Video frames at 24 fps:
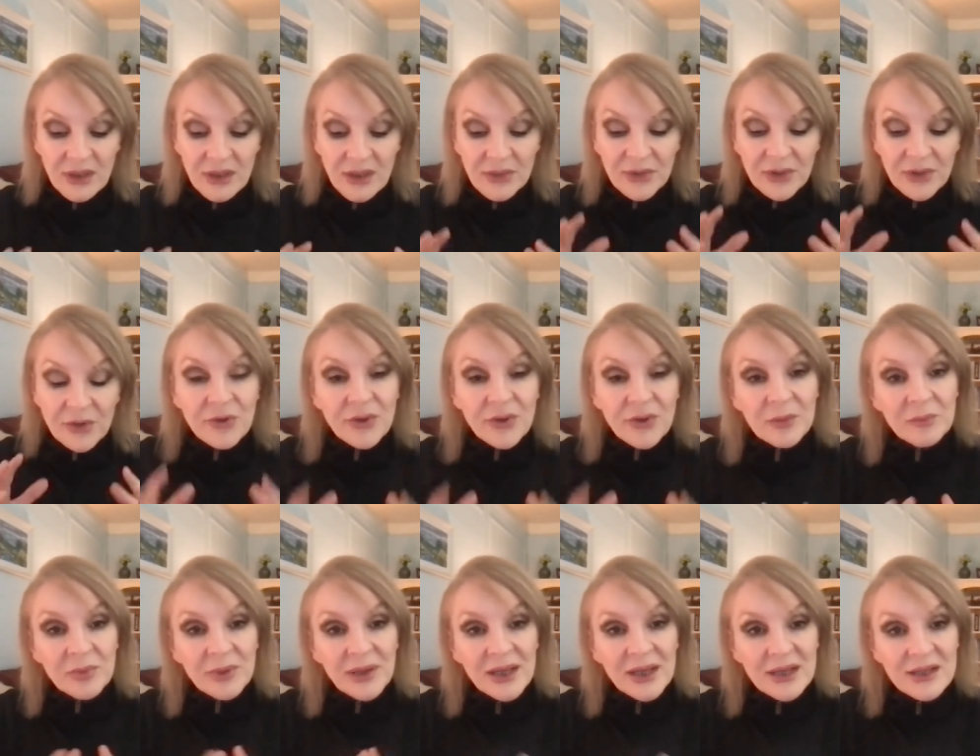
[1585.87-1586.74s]
the thin
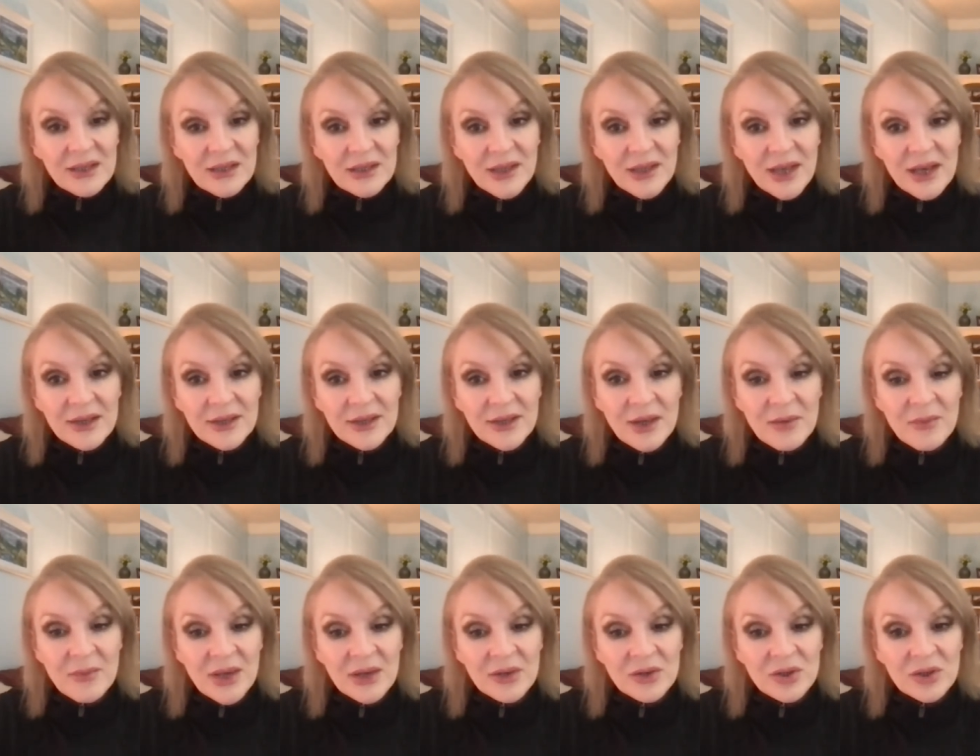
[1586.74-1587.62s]
places, as I
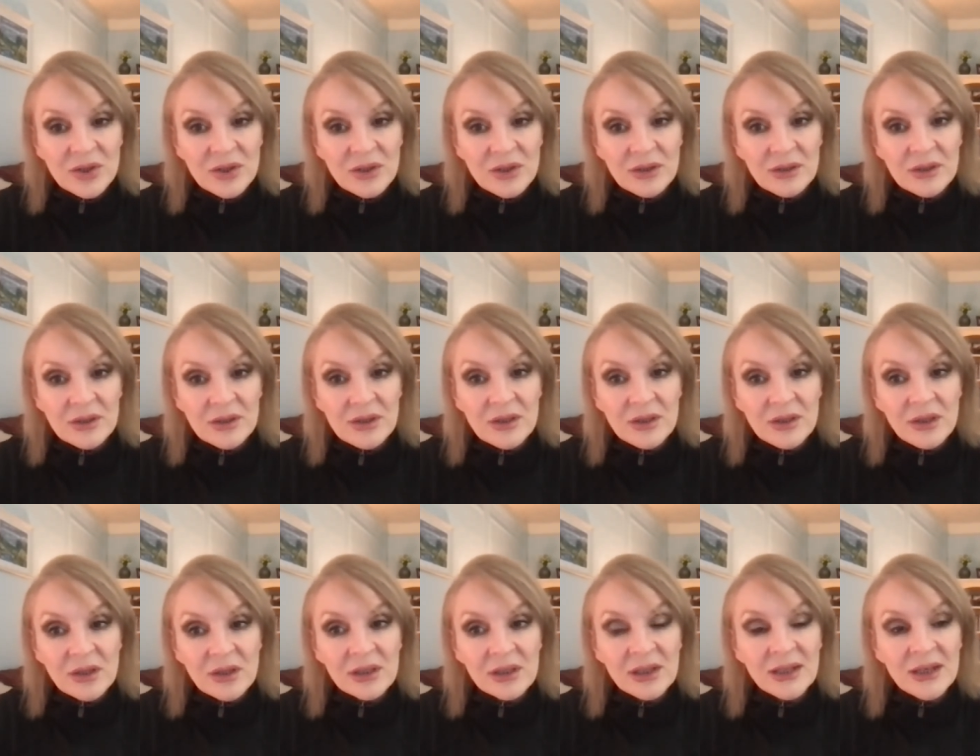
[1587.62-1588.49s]
mentioned,
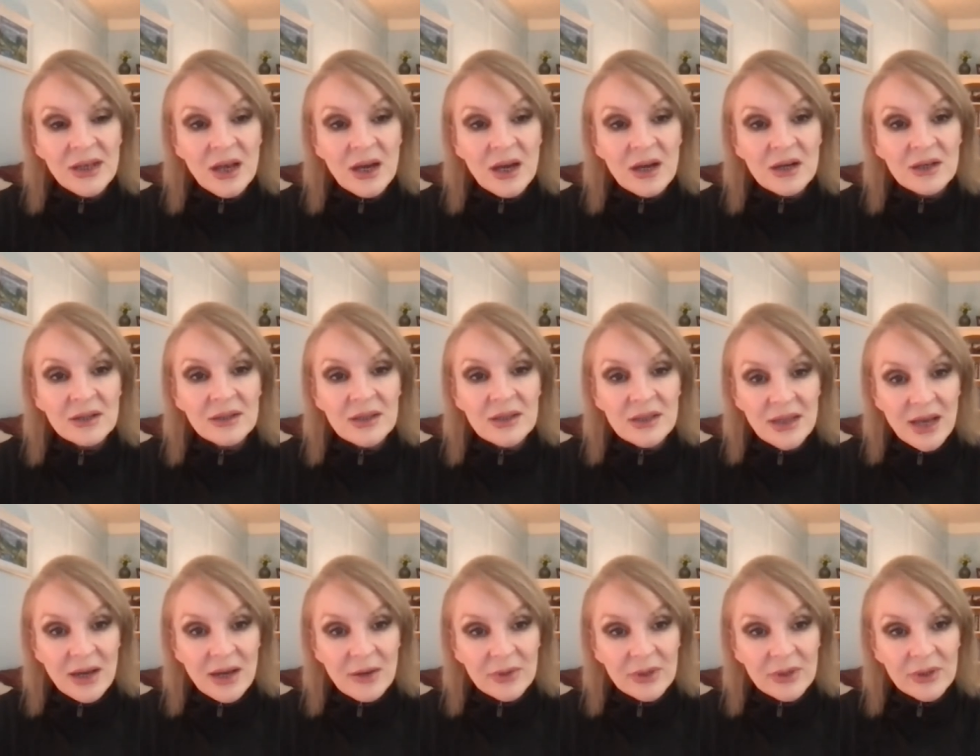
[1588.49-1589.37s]
on, on
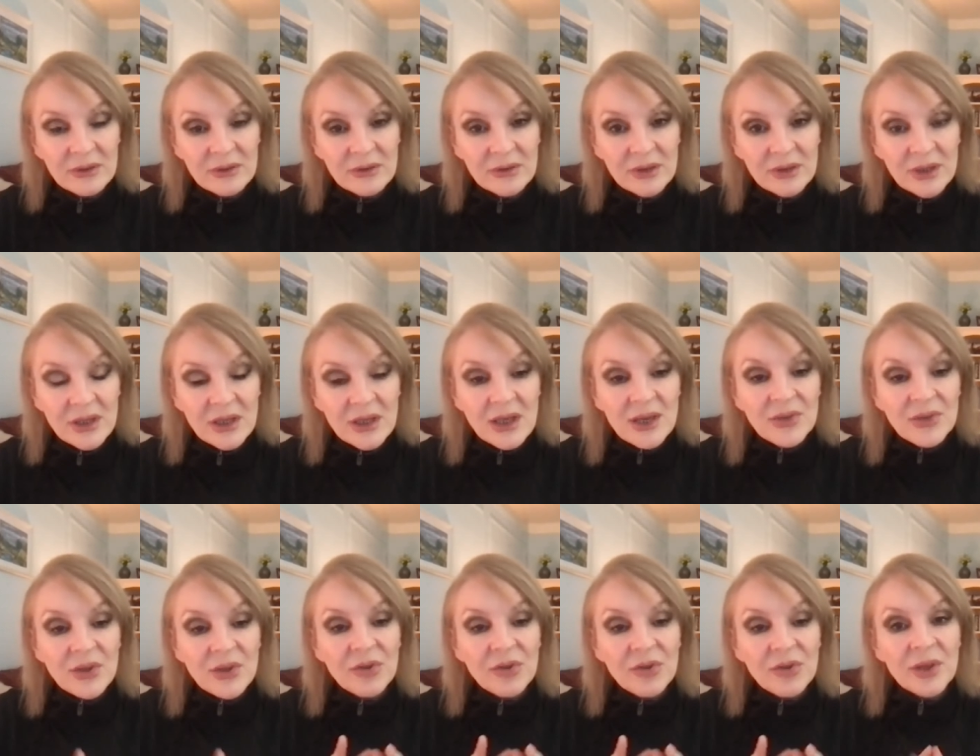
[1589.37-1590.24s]
Samhain,
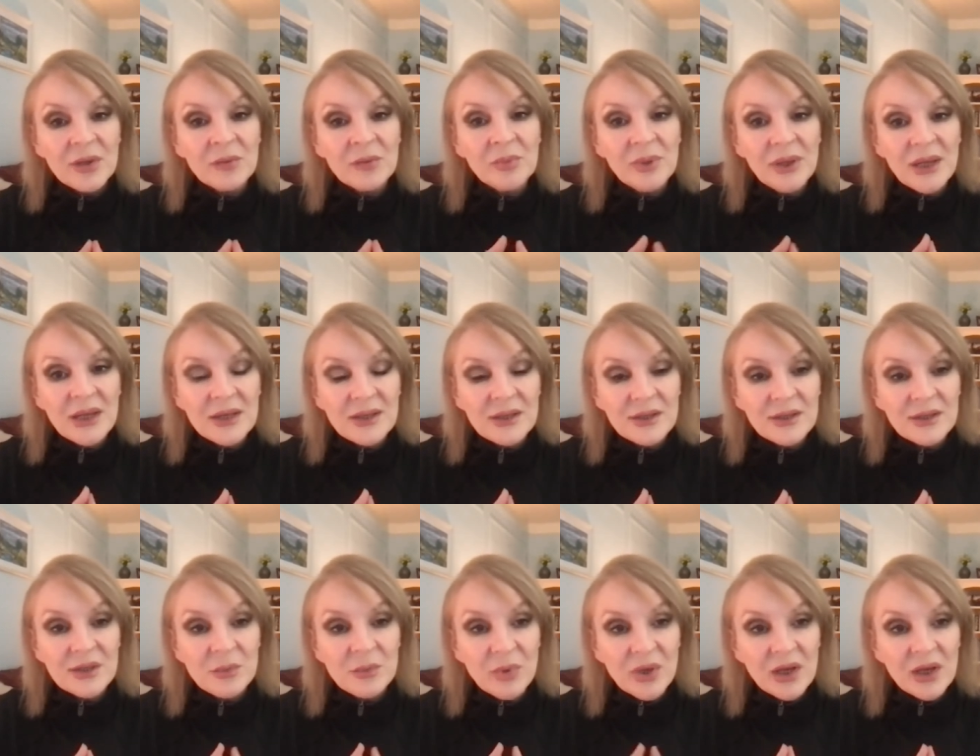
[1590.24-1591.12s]
the thin places
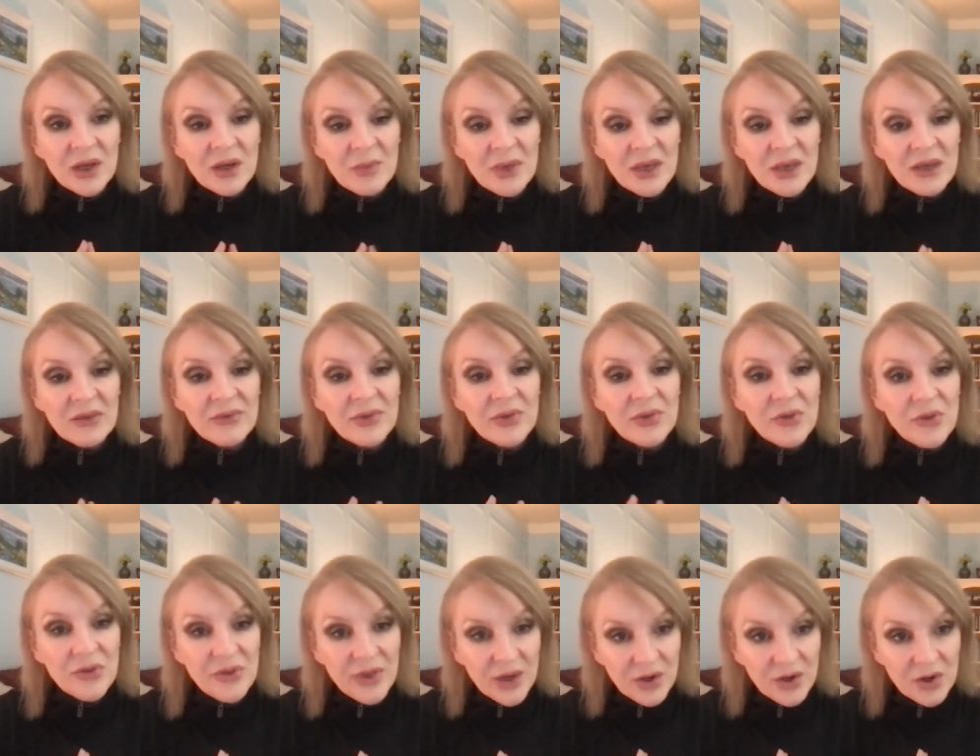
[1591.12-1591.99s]
become even
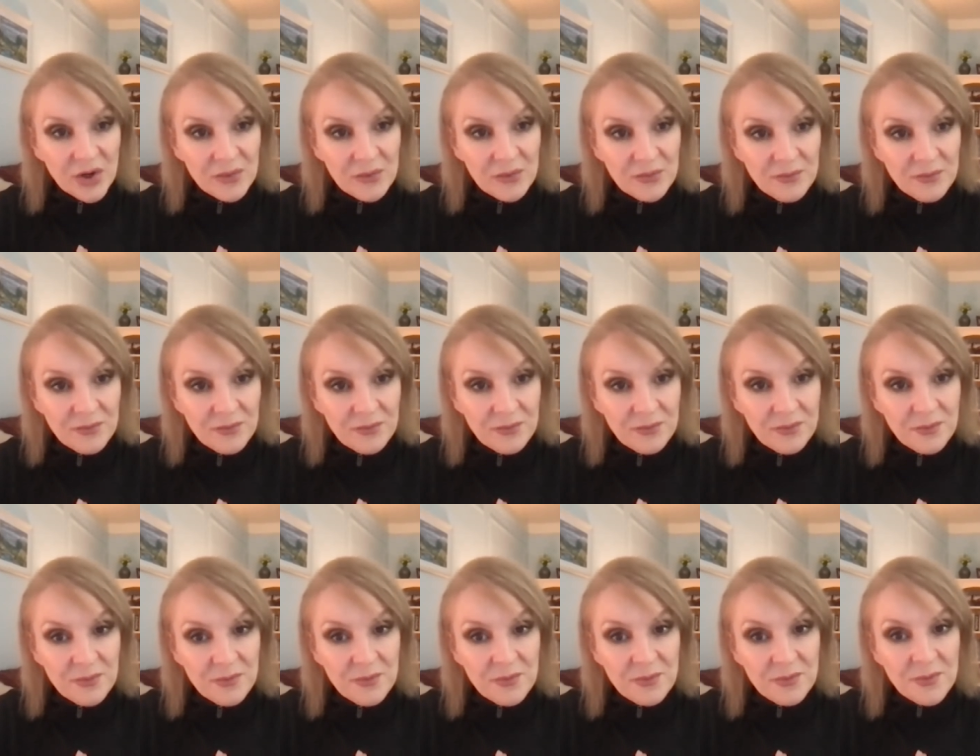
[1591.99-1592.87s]
thinner.
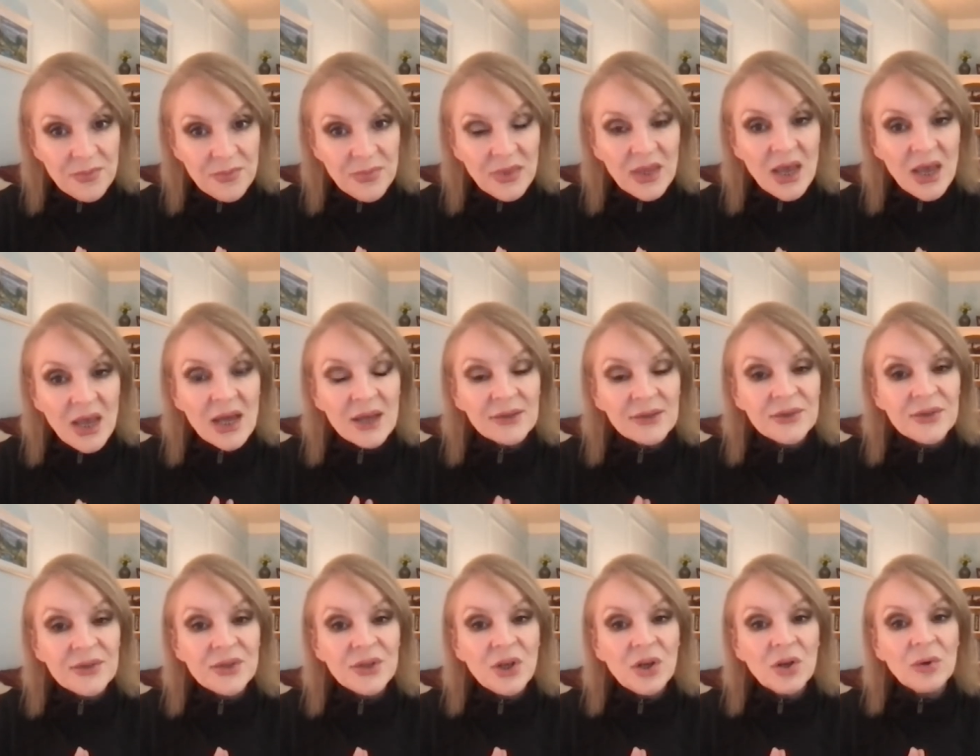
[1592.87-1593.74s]
And
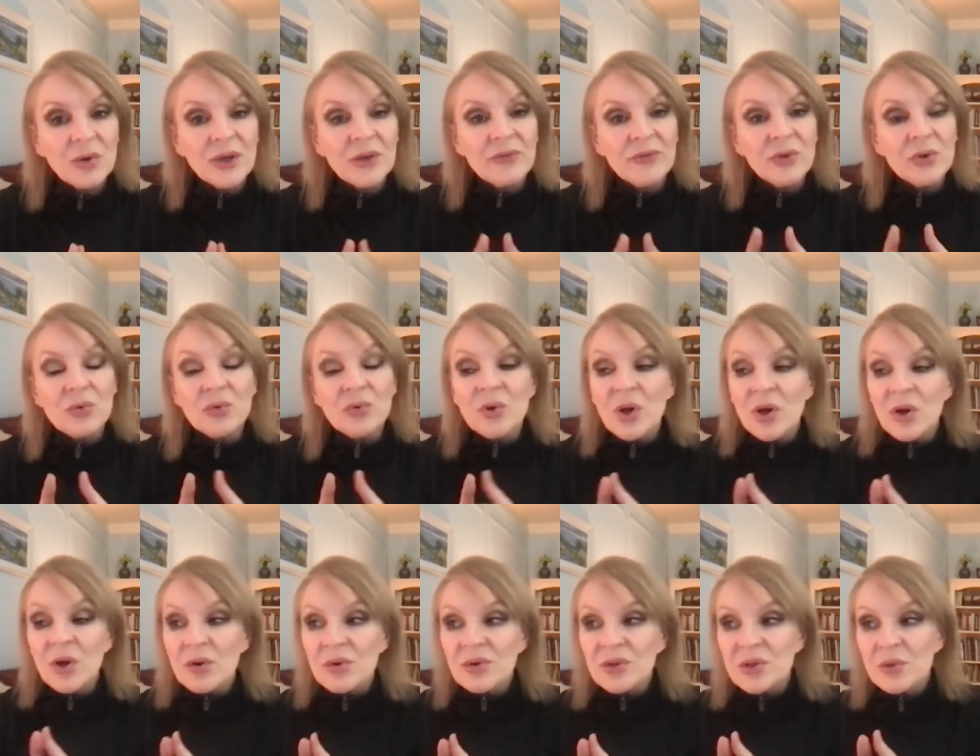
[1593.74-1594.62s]
so if you
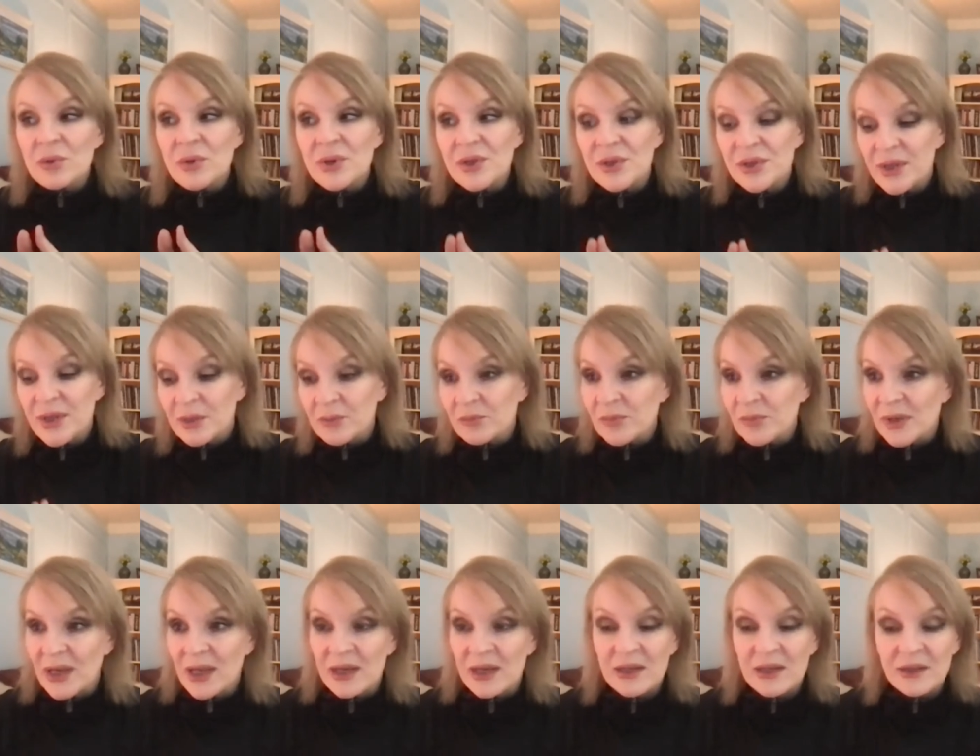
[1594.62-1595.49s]
go to a thin
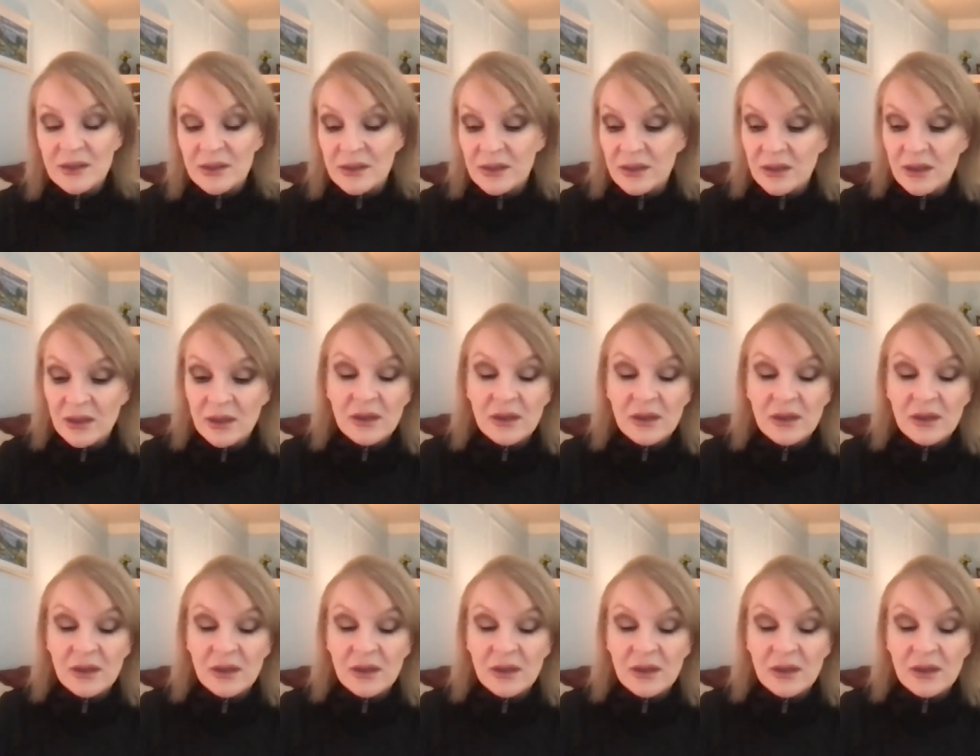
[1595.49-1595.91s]
place